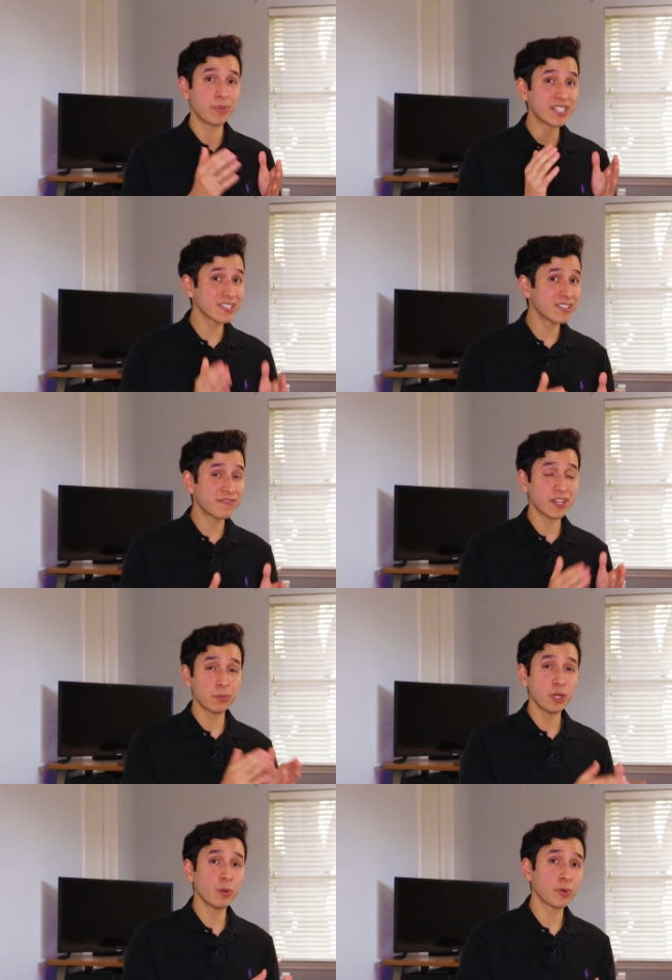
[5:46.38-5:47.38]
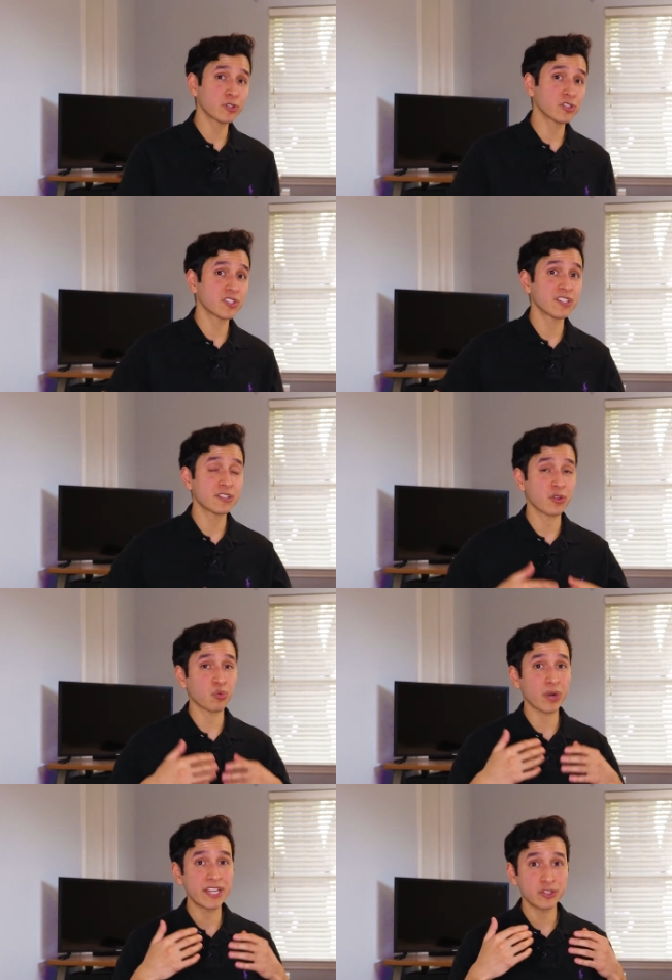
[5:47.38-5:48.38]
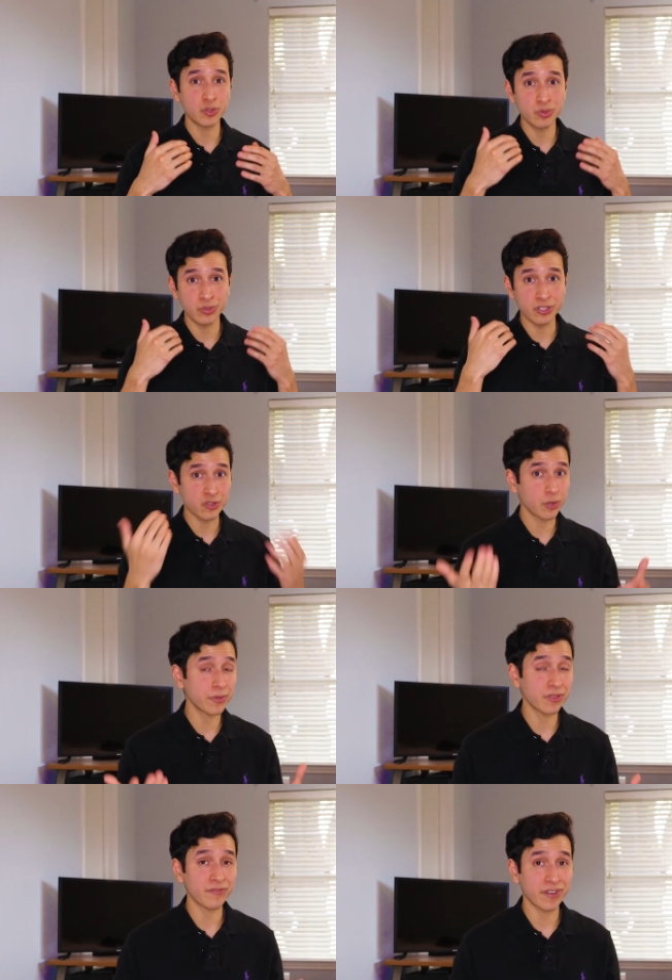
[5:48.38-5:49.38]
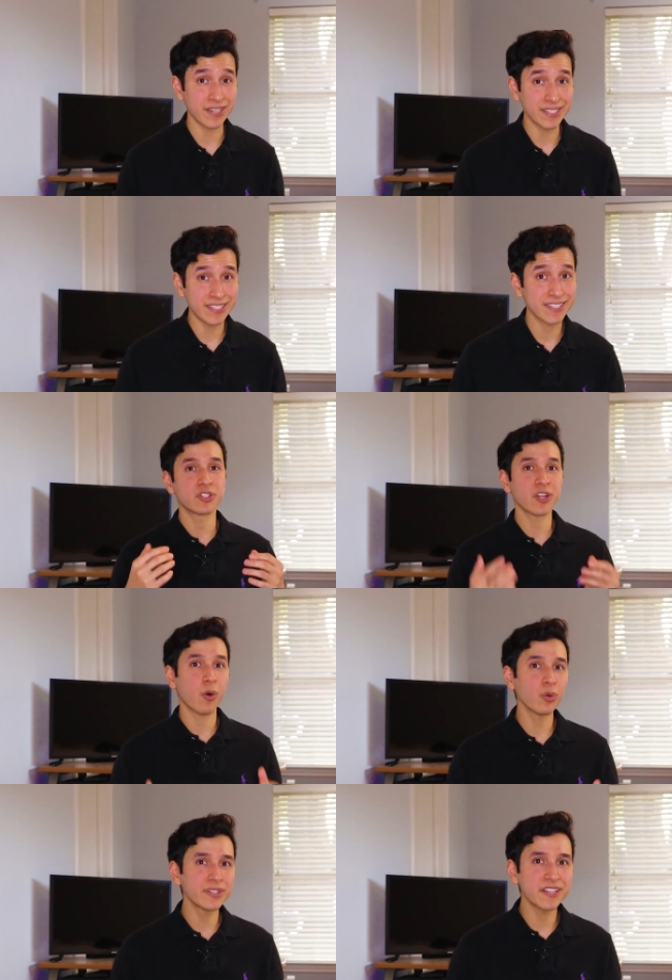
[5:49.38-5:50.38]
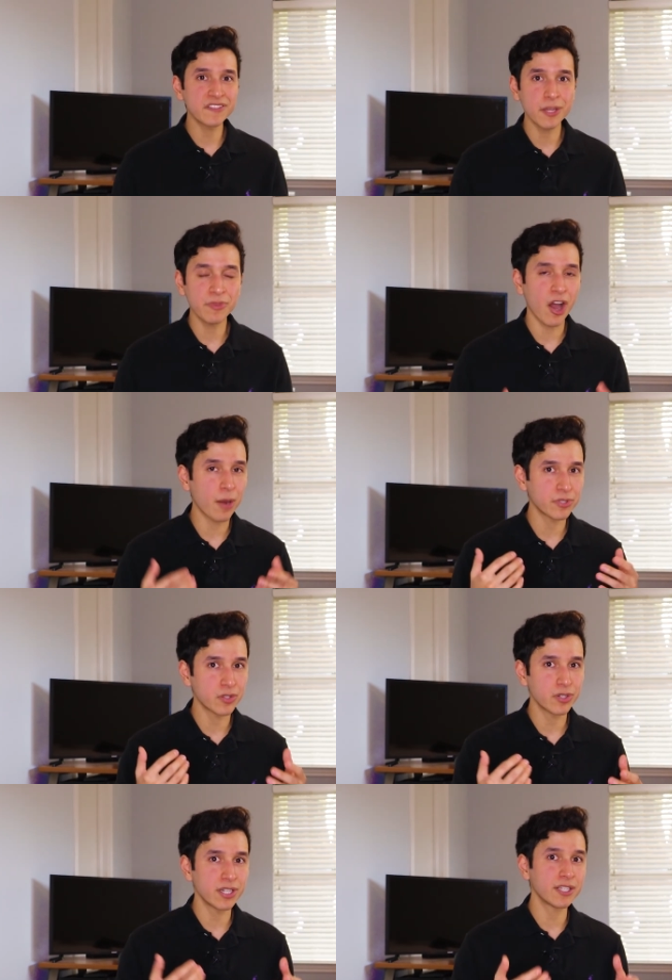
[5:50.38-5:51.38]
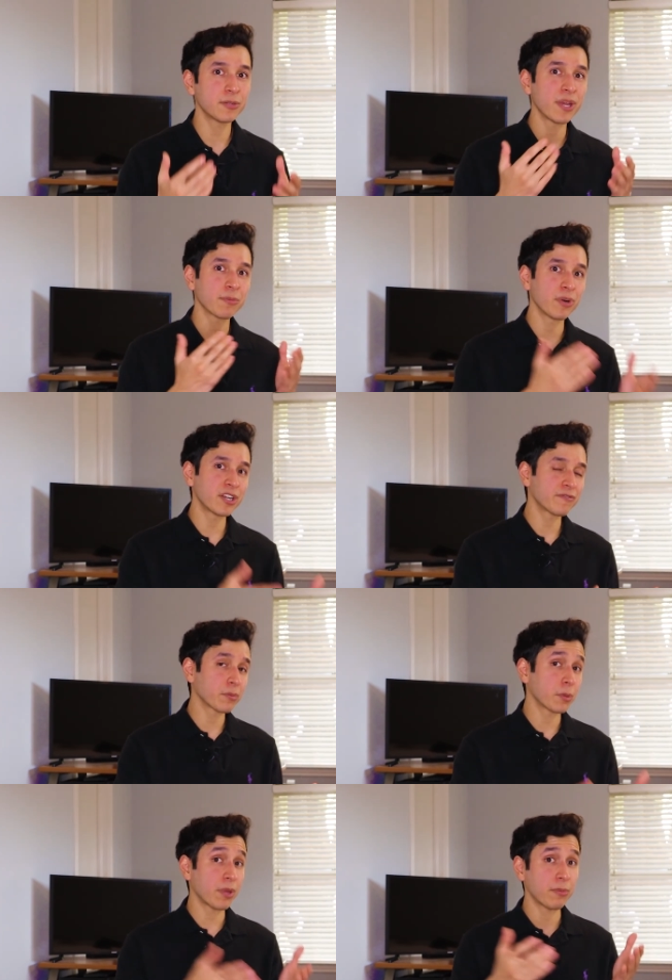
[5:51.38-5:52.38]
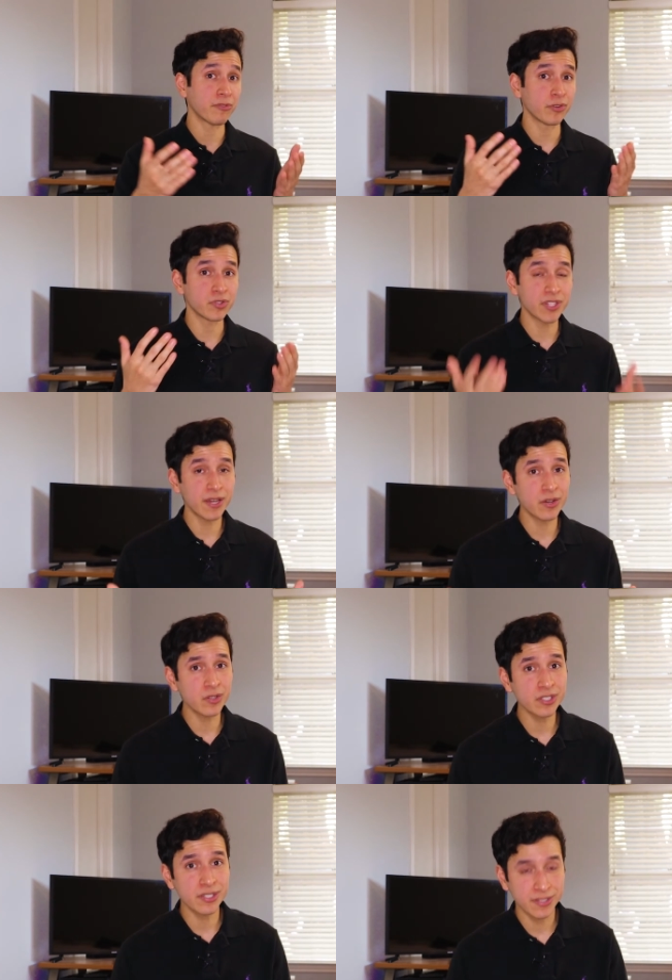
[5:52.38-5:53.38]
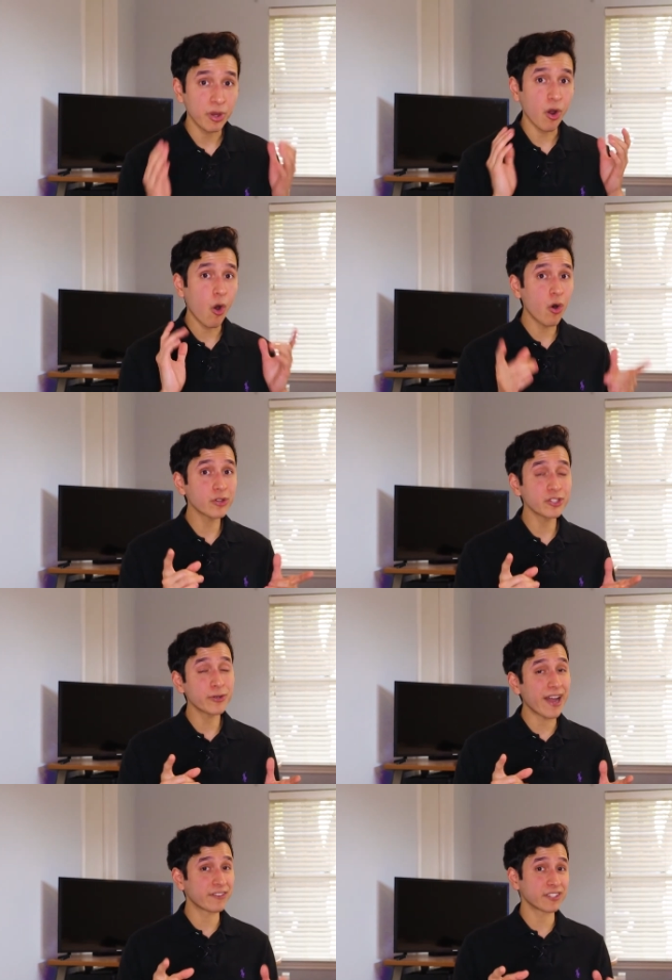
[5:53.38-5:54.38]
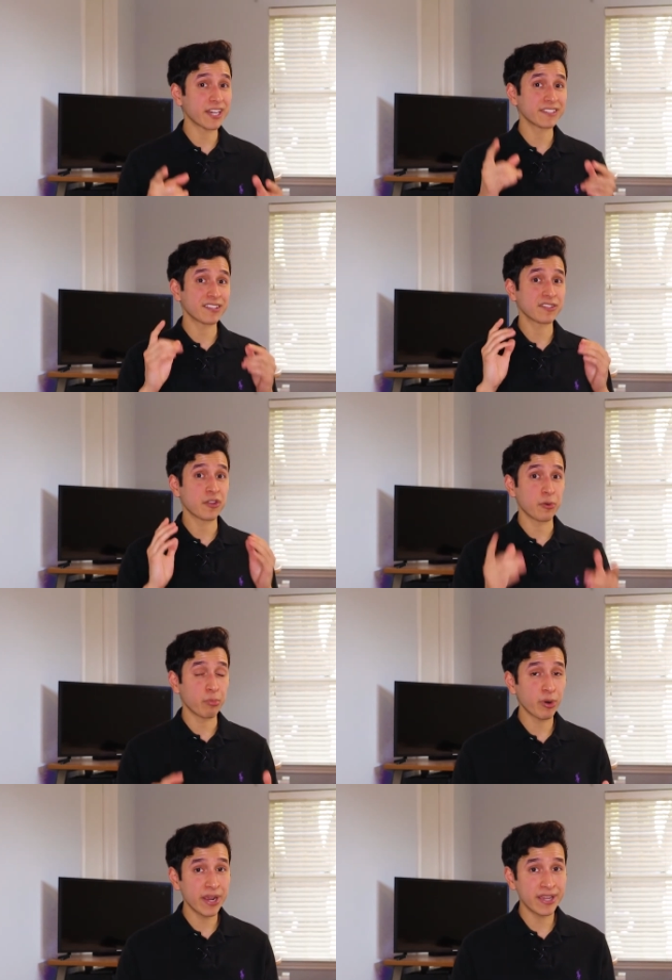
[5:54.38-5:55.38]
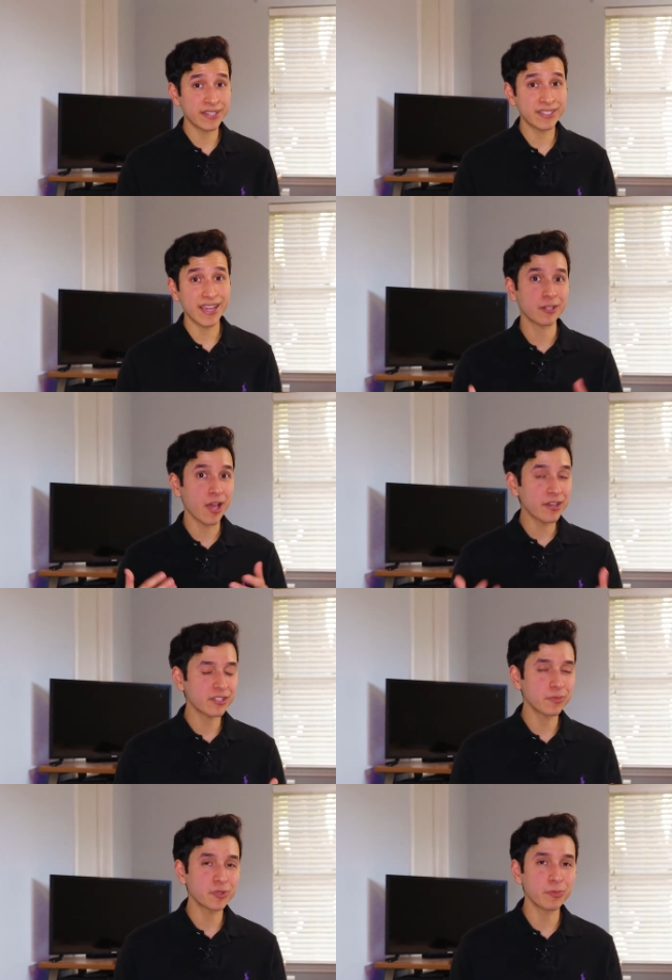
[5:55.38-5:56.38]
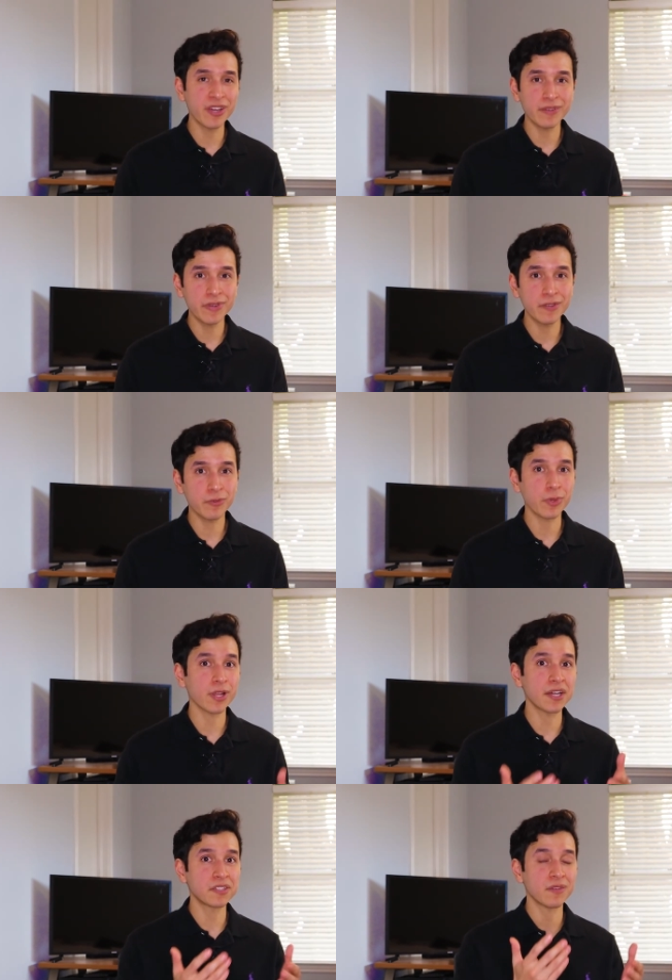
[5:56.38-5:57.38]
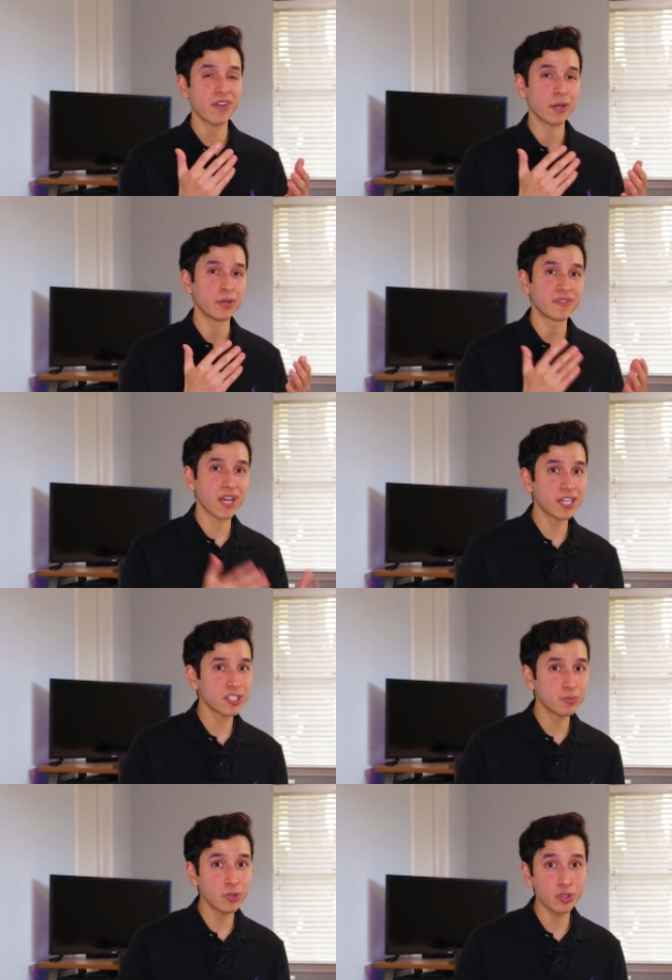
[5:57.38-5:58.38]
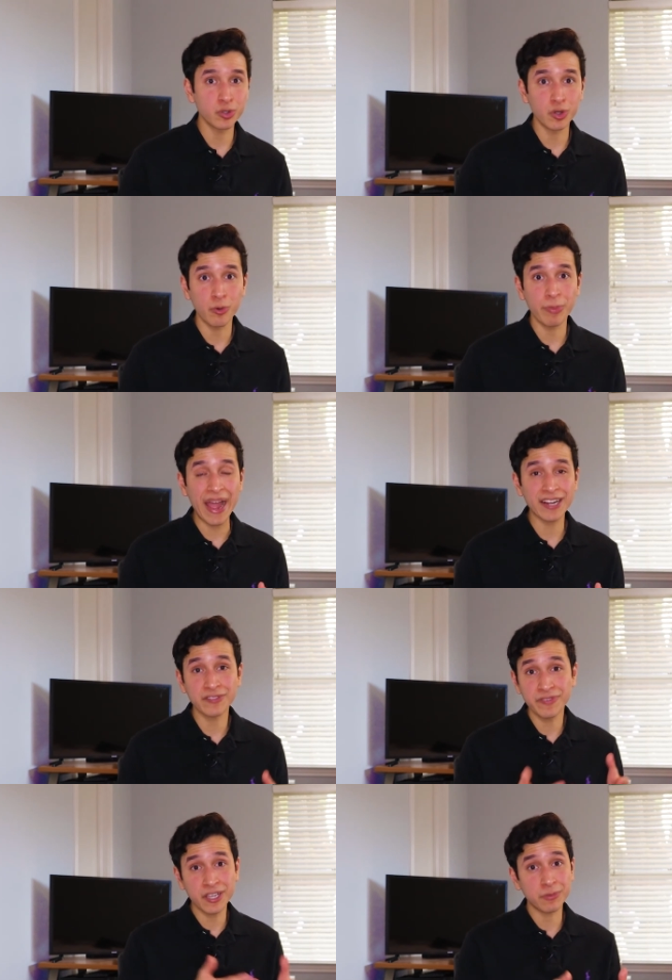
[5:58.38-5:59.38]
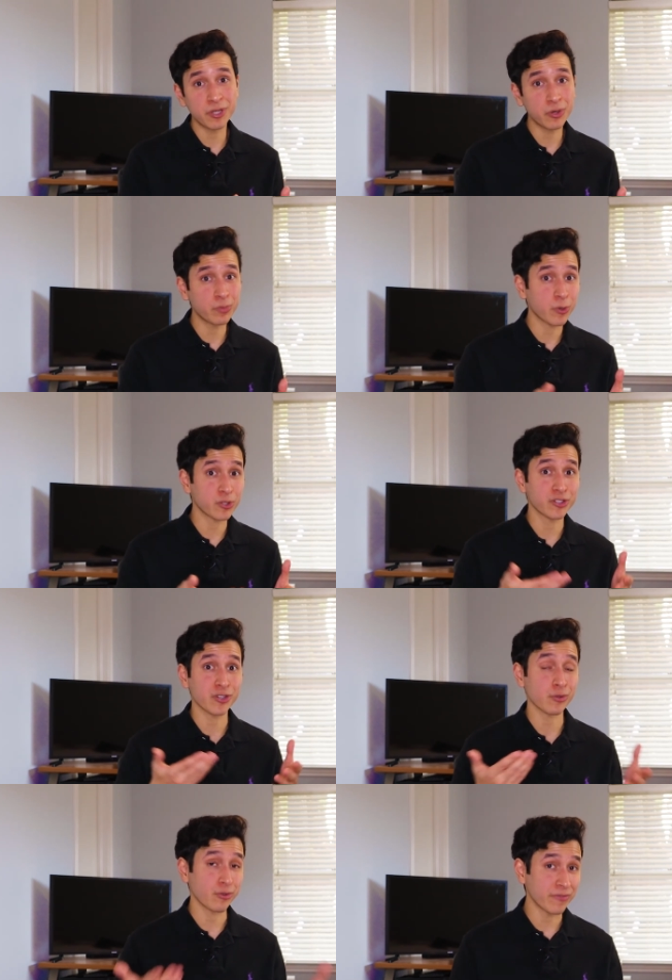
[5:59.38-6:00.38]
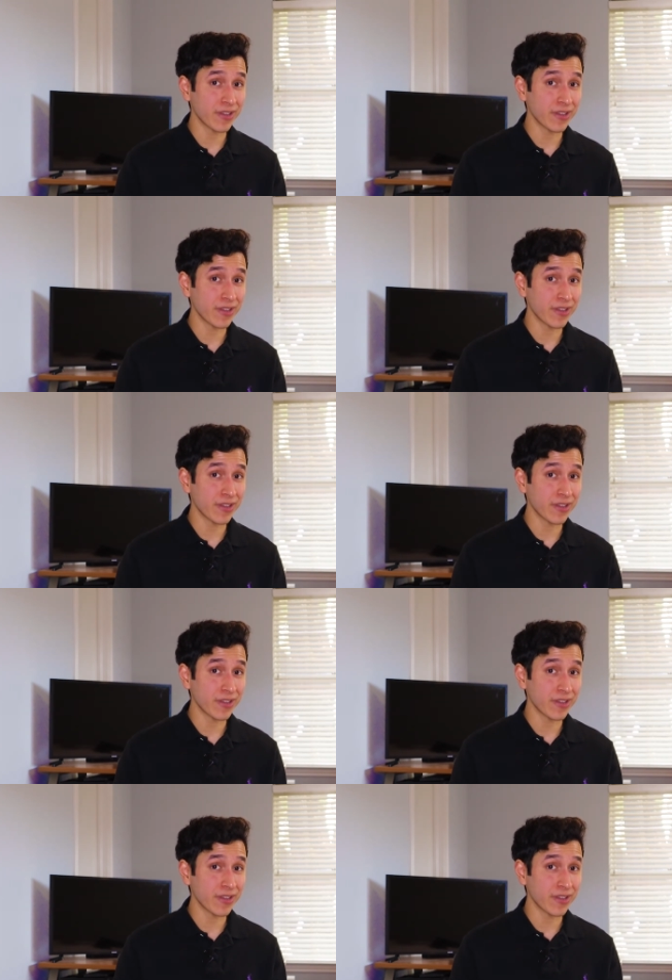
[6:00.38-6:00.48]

basically Fanmio purchases the right to distribute the fight, which not only gives them the opportunity to make money from the pay-per-view sales, but also advertises their brand and allows them to benefit from the lifetime value of customers who go back to Fanmio and purchase other